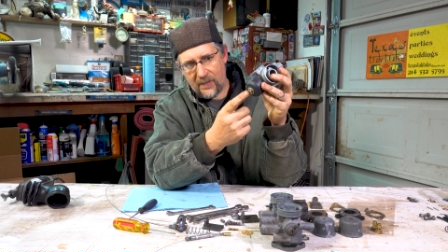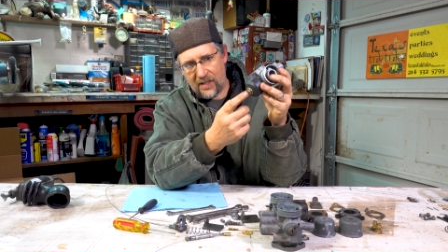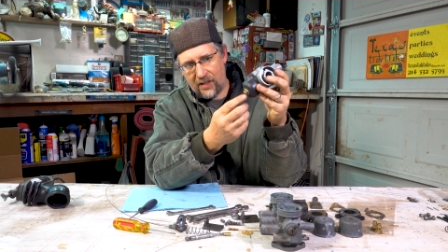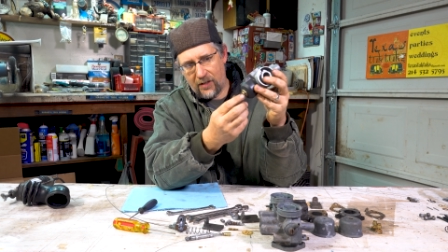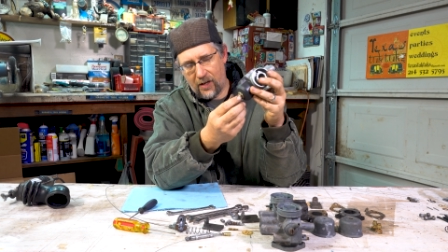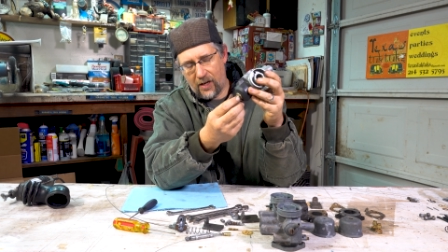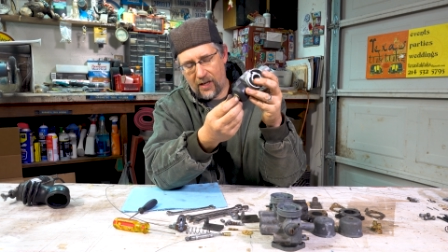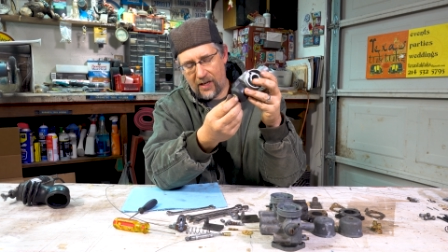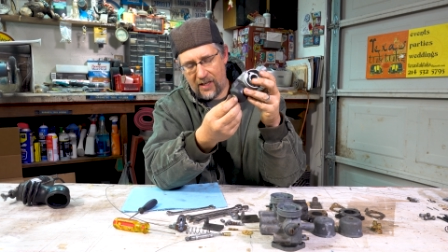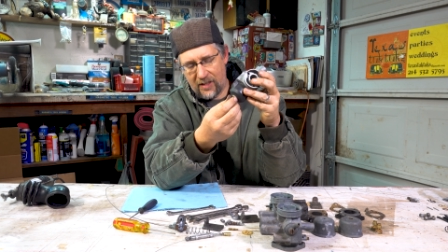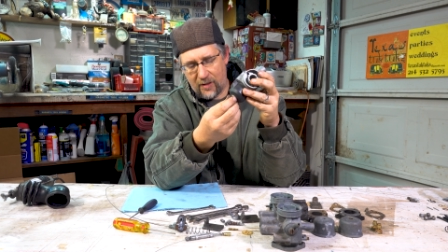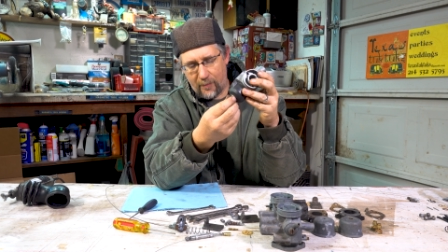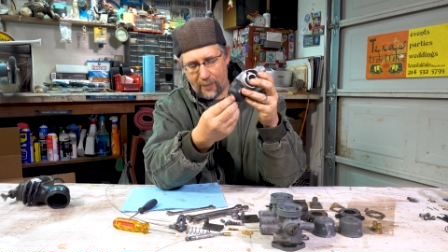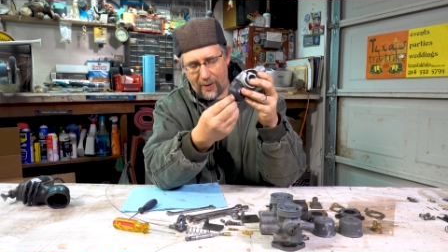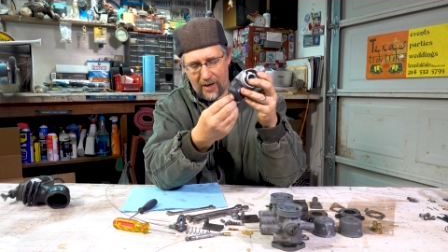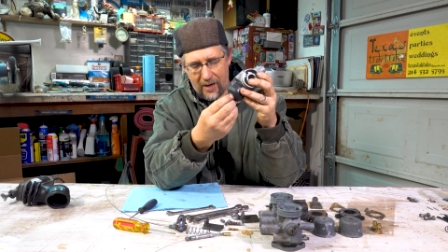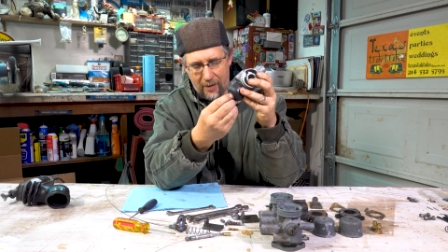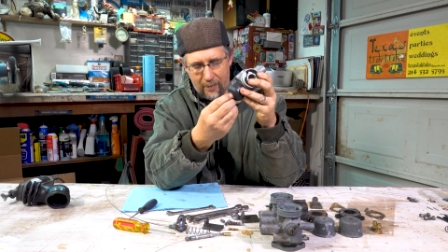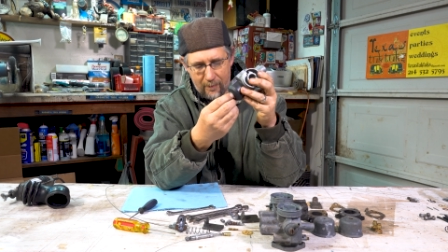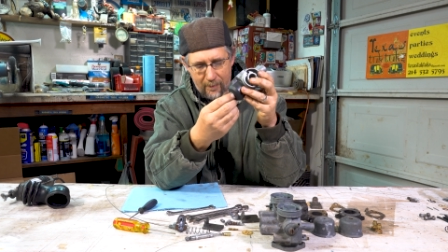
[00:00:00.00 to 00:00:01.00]
nut at the
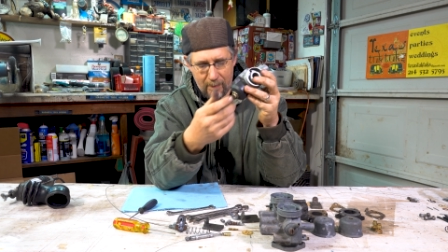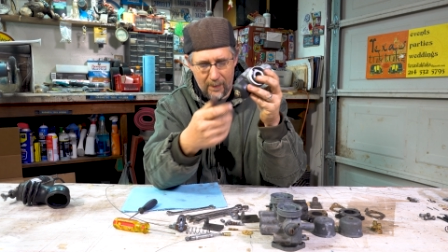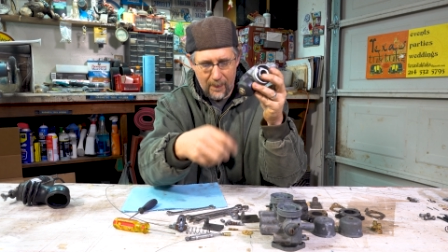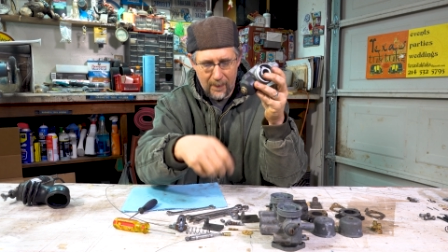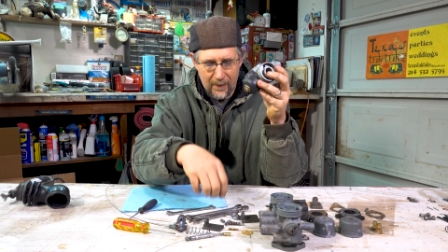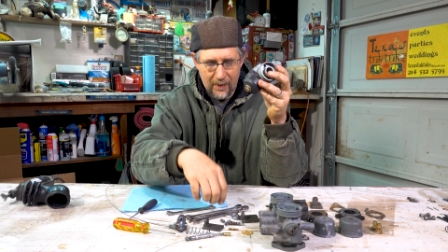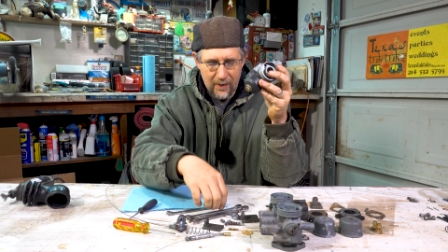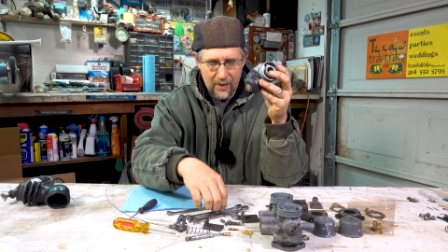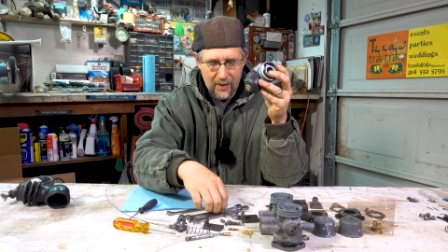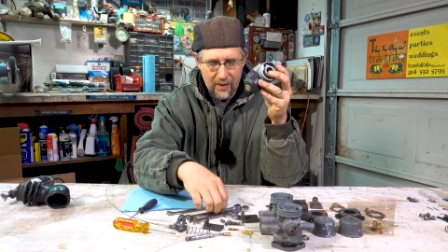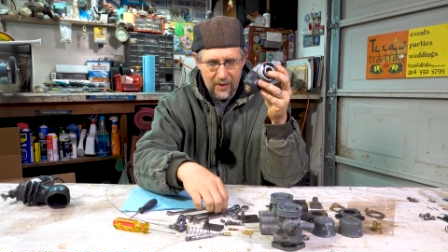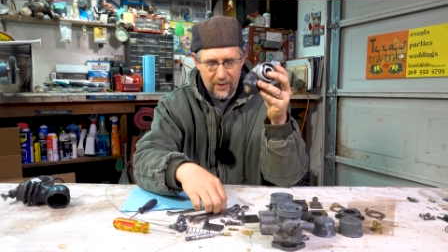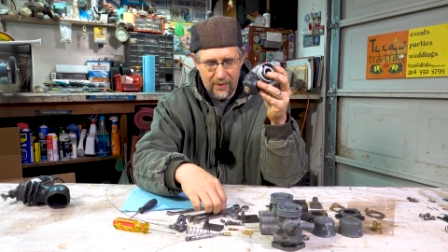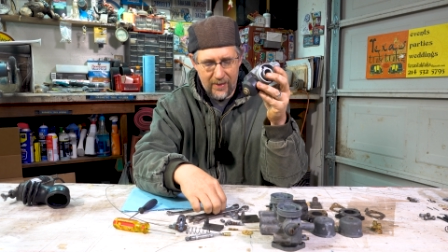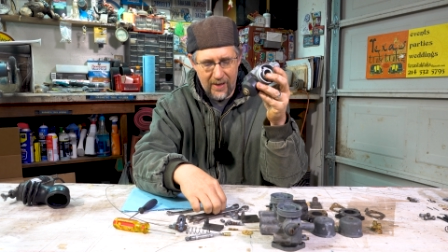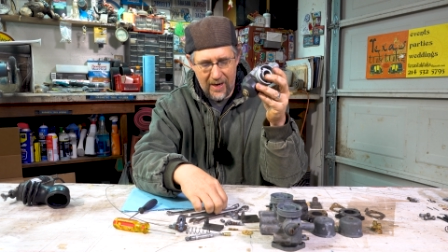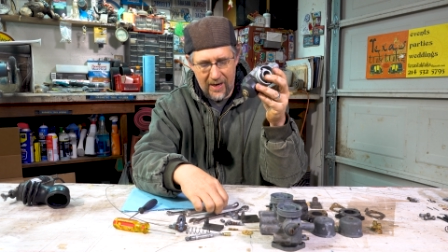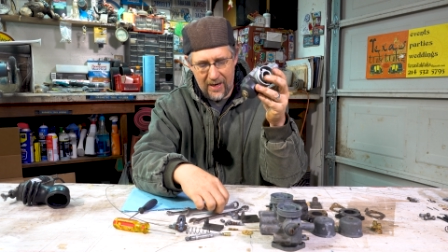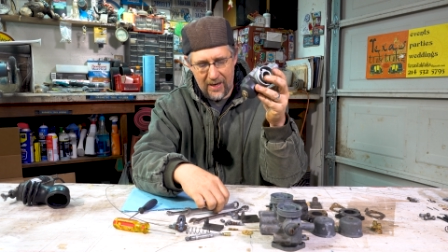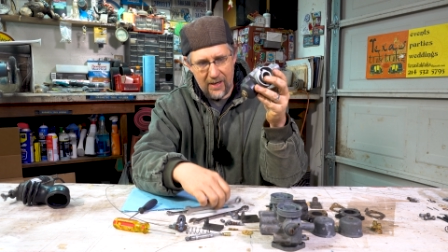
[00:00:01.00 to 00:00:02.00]
bottom.
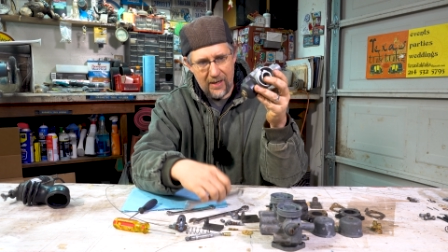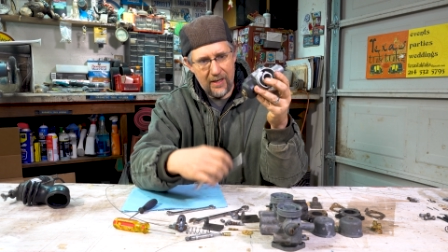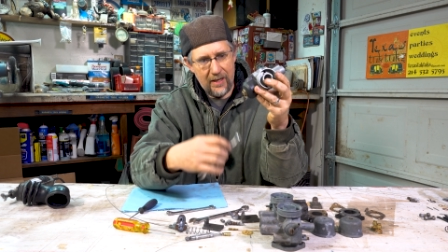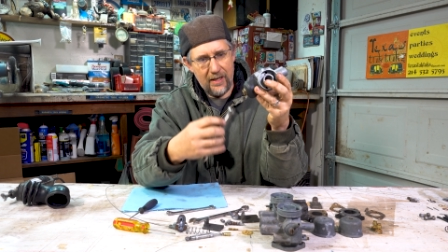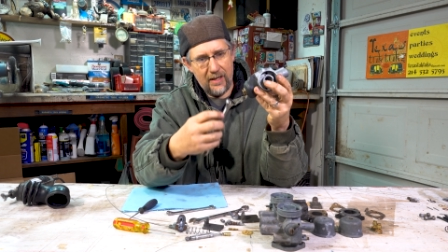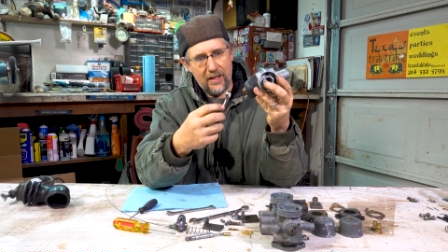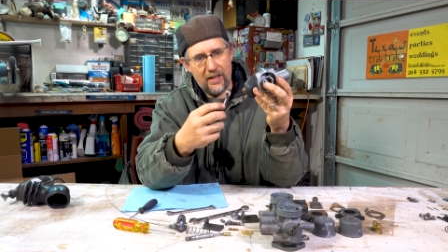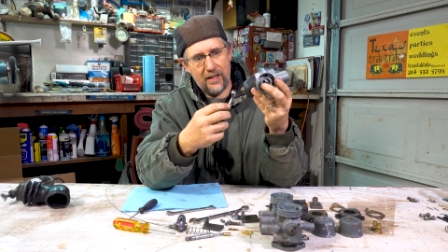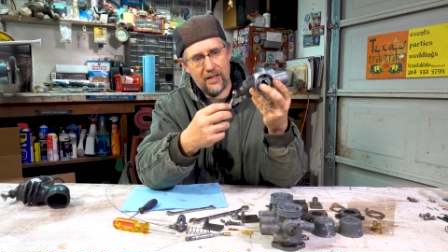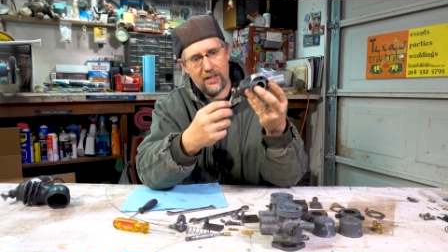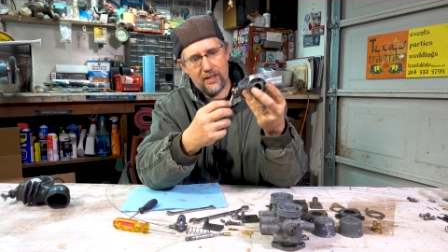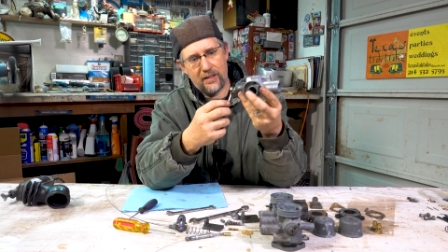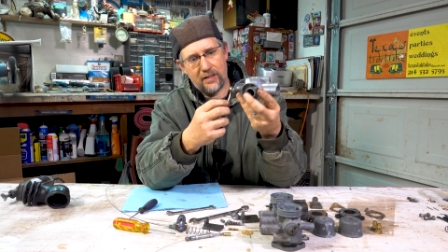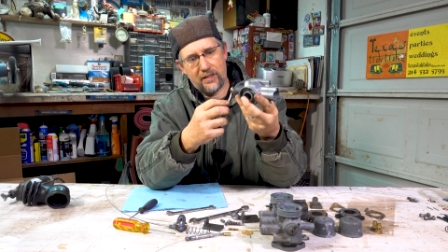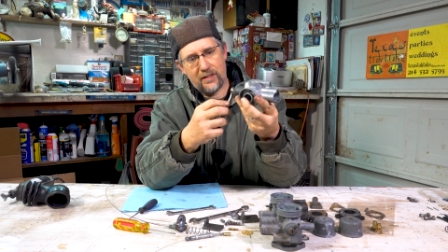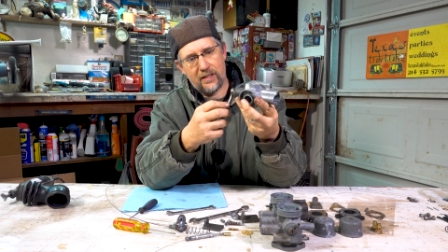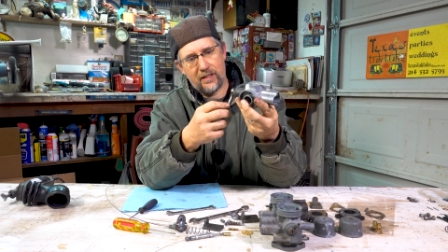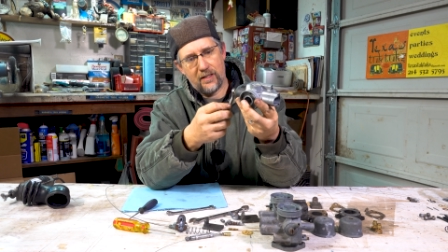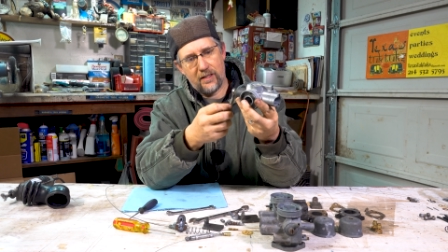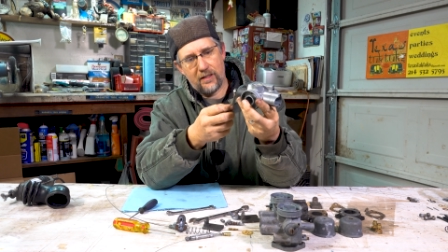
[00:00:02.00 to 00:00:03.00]
That
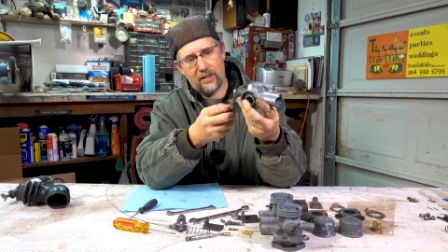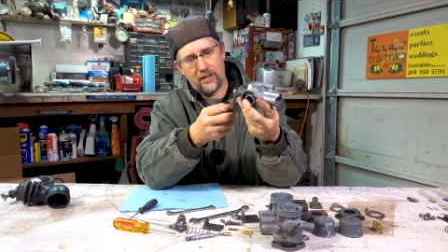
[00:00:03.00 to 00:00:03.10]
is